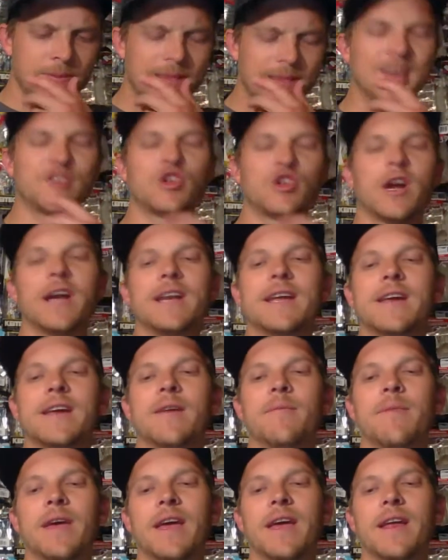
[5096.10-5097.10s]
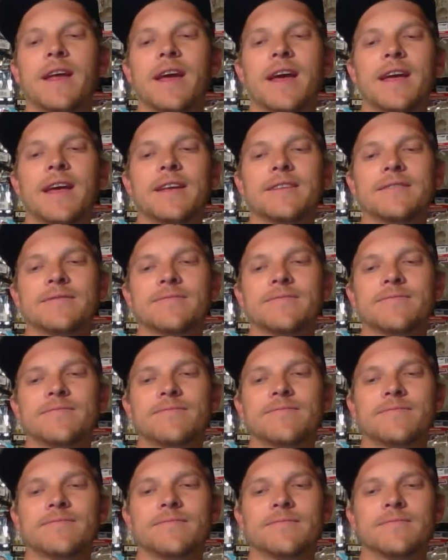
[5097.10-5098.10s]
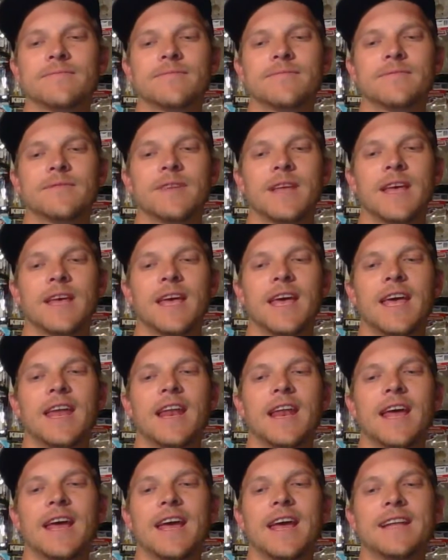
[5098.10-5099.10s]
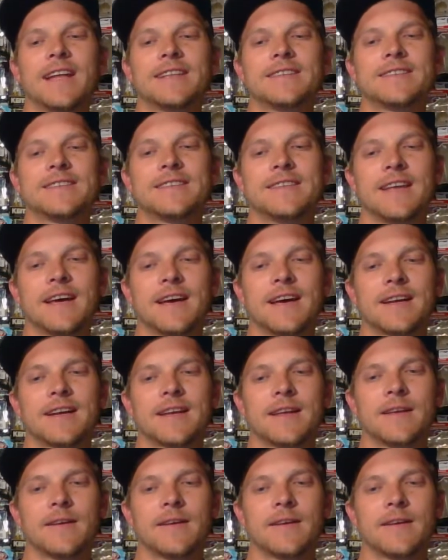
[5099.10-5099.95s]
I tried to commit, guys, and I got stuck.